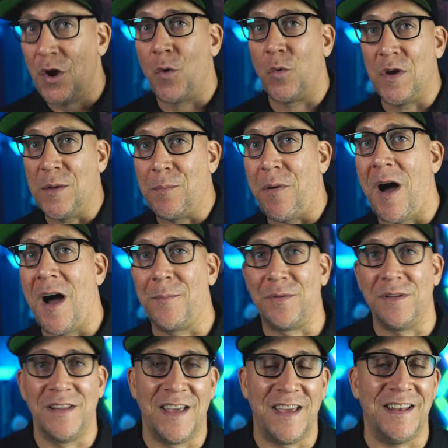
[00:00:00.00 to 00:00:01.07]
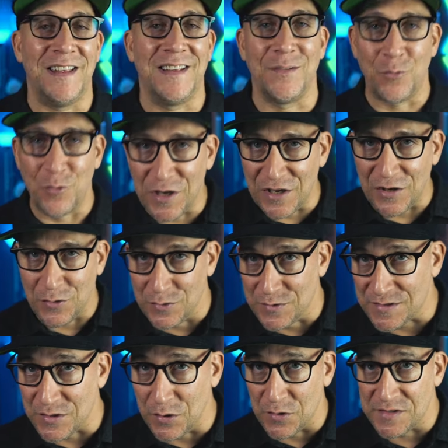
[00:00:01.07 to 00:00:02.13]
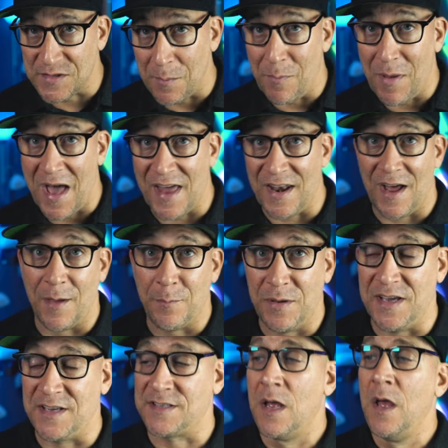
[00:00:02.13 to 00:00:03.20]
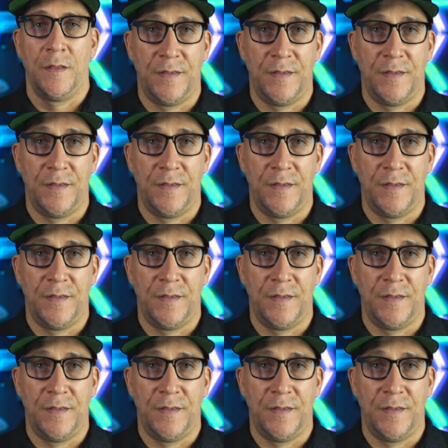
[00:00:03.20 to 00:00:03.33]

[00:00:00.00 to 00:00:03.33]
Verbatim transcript: repopulate and reuse those bad IPs.